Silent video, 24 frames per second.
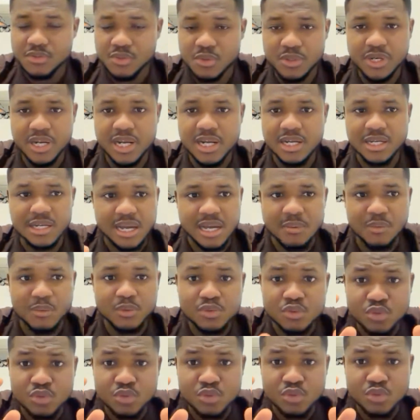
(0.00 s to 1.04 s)
I
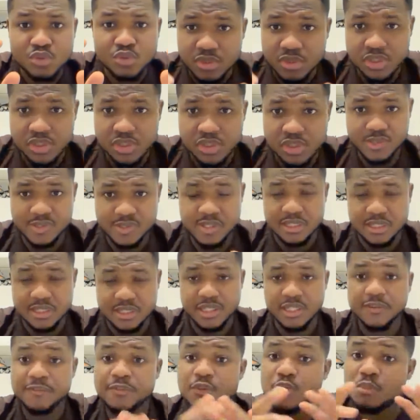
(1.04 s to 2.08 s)
want to come to the lowest
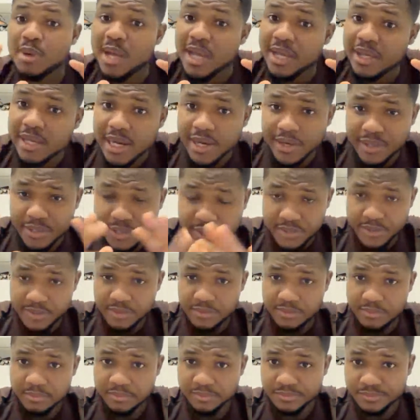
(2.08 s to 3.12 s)
standard. If you buy Gary,
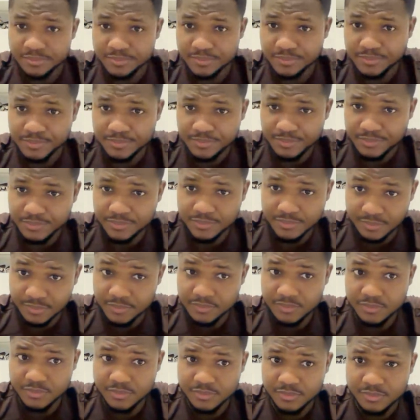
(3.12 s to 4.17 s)
or
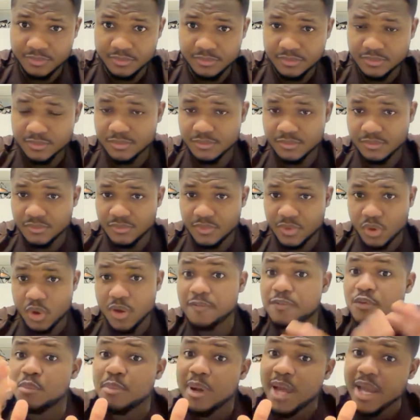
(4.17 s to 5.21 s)

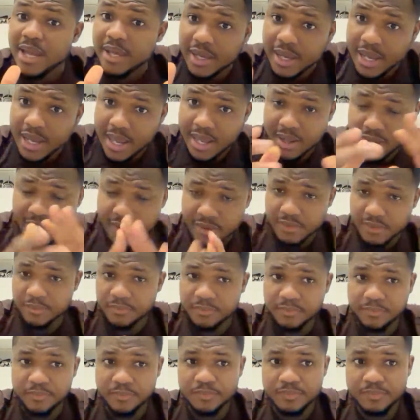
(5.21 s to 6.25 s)
if you buy a car,
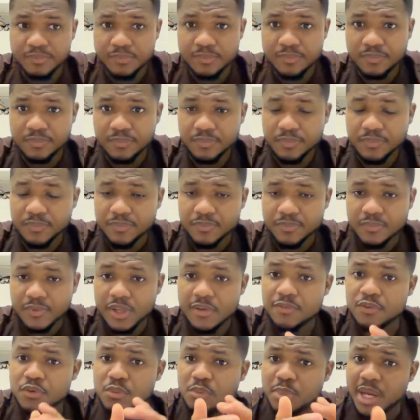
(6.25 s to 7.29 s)

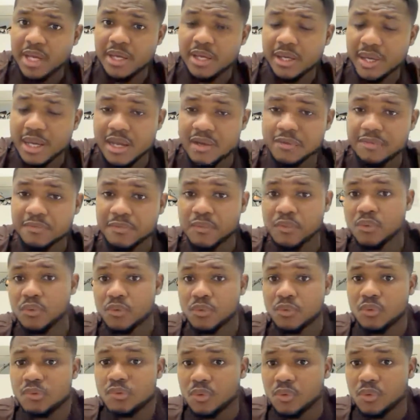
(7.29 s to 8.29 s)
if you buy a car for,